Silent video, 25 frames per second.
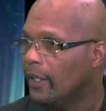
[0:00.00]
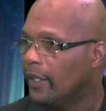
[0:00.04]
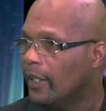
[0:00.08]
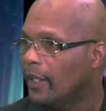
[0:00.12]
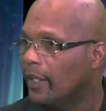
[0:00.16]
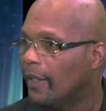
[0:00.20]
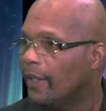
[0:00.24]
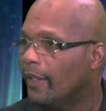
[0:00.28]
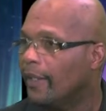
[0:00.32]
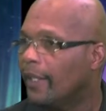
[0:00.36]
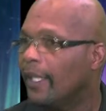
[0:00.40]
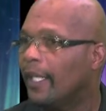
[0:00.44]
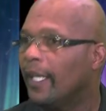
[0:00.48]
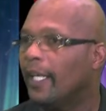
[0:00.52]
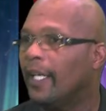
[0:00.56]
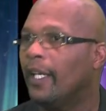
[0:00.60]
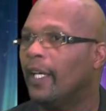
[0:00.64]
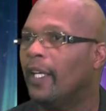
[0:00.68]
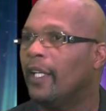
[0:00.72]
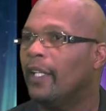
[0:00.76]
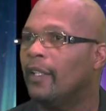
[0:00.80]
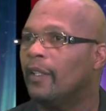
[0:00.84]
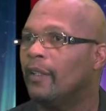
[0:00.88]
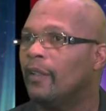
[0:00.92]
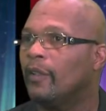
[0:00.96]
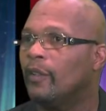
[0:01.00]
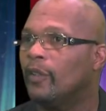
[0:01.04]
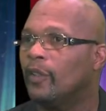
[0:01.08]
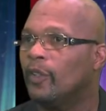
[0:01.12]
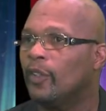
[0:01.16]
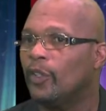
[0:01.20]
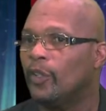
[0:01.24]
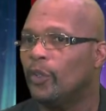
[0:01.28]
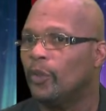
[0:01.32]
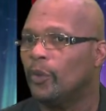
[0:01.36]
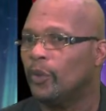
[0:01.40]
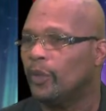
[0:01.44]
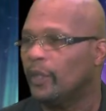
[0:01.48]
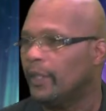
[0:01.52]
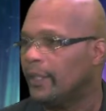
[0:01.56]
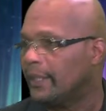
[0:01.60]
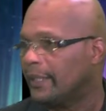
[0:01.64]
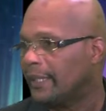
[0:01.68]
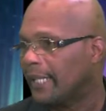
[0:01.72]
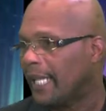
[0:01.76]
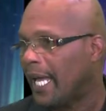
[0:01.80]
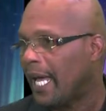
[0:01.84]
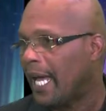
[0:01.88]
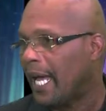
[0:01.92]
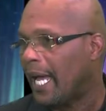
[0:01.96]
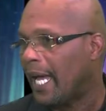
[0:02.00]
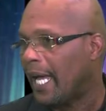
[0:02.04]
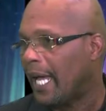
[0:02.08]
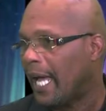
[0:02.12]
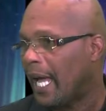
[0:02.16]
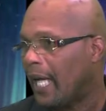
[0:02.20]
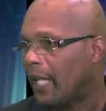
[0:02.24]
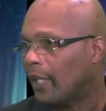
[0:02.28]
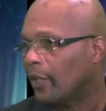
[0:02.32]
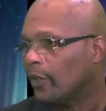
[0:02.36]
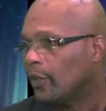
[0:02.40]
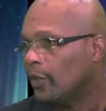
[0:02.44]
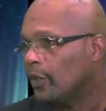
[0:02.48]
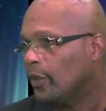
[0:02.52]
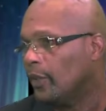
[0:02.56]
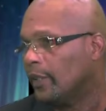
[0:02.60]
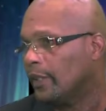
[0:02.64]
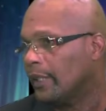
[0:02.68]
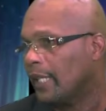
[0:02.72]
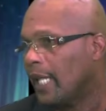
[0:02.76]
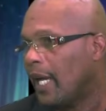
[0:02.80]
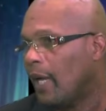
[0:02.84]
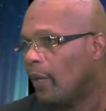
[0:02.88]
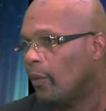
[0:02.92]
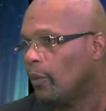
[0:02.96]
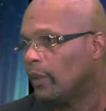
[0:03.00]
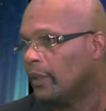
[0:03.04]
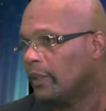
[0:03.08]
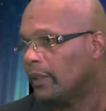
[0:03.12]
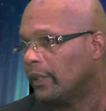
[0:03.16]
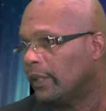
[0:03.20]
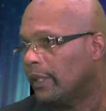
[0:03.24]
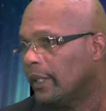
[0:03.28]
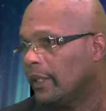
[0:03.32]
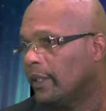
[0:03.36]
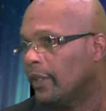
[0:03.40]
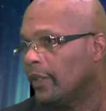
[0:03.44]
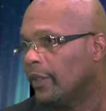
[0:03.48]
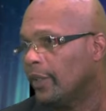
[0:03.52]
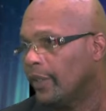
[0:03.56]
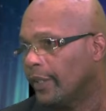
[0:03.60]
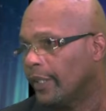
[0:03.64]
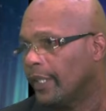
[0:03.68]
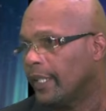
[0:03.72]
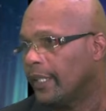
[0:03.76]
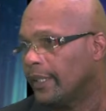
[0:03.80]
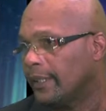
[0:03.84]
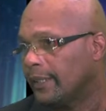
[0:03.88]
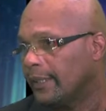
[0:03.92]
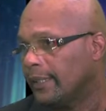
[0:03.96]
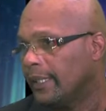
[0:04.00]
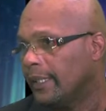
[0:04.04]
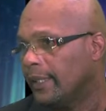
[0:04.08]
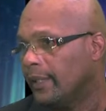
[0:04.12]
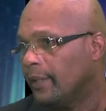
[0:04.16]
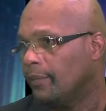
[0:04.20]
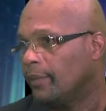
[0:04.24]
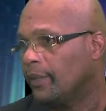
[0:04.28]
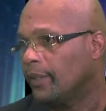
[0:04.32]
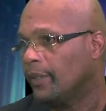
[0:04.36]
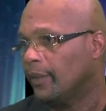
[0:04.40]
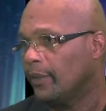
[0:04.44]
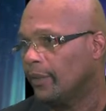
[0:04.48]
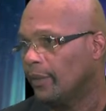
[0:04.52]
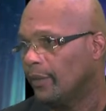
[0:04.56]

then you decide, how do you decide which lender you're going to send them to?